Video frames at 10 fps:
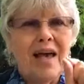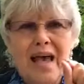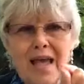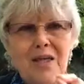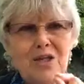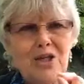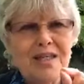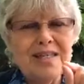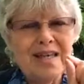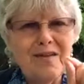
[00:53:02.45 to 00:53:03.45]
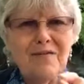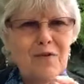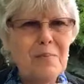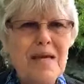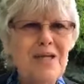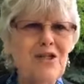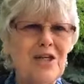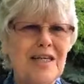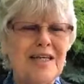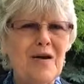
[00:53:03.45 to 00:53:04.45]
ancient
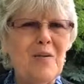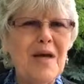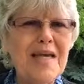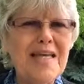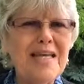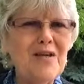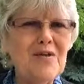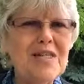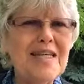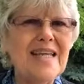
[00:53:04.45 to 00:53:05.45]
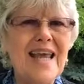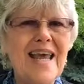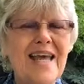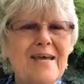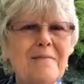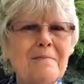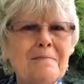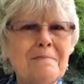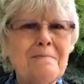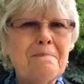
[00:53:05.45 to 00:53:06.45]
information, awakening your DNA
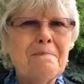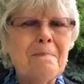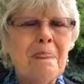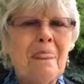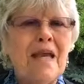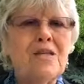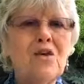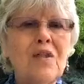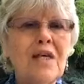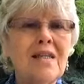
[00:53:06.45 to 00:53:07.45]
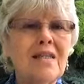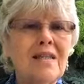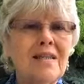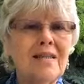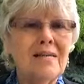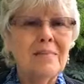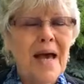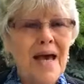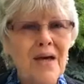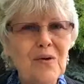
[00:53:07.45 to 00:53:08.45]
so that
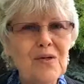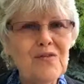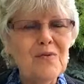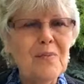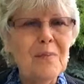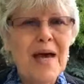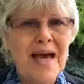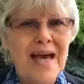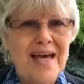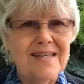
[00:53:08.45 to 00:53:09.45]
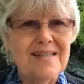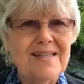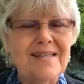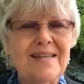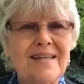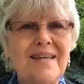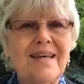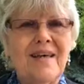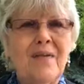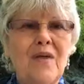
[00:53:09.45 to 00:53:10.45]
patterns from the past
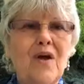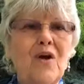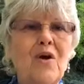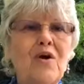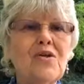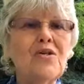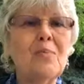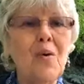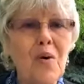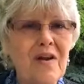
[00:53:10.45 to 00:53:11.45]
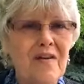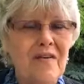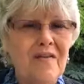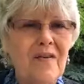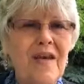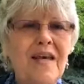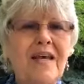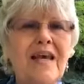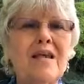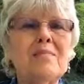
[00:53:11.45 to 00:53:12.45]
that are supportive
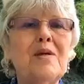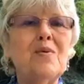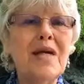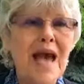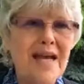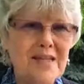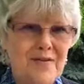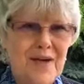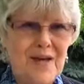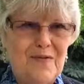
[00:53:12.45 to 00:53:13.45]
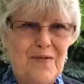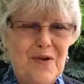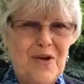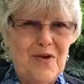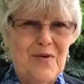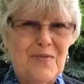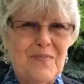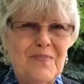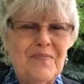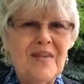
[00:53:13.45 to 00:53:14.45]
can be reactivated for you.
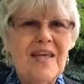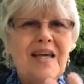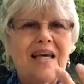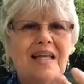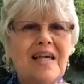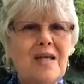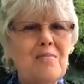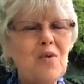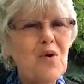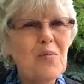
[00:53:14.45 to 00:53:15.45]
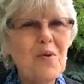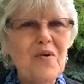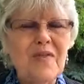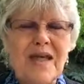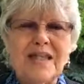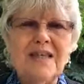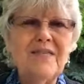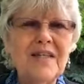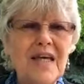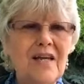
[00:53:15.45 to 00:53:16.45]
Letting more and more of that
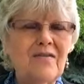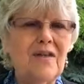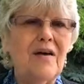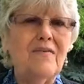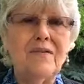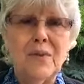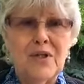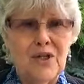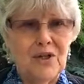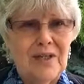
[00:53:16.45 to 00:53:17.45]
living light of love flow into your